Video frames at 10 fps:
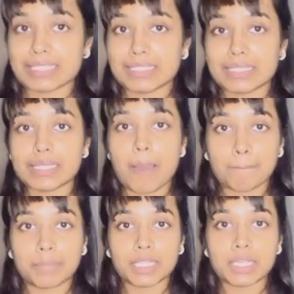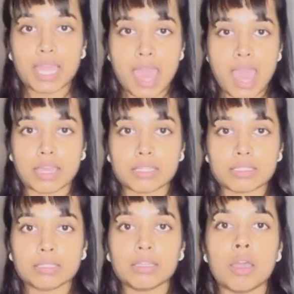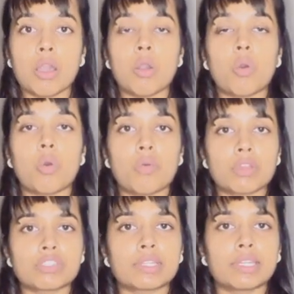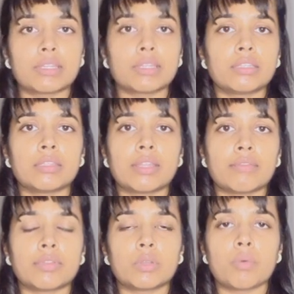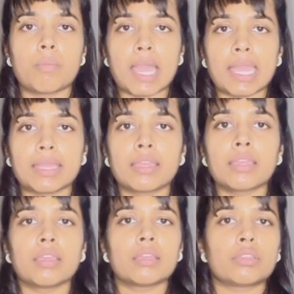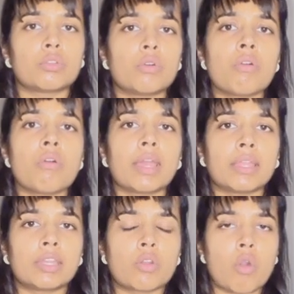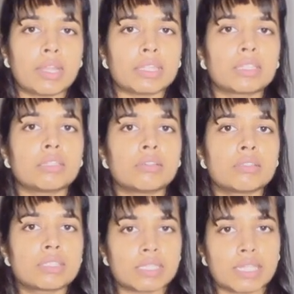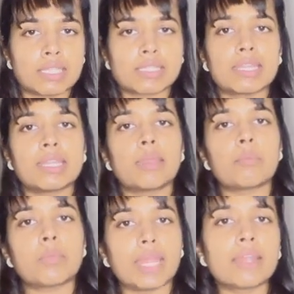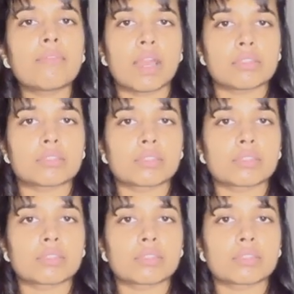The company has overstated the revenue by recording the sales in advance.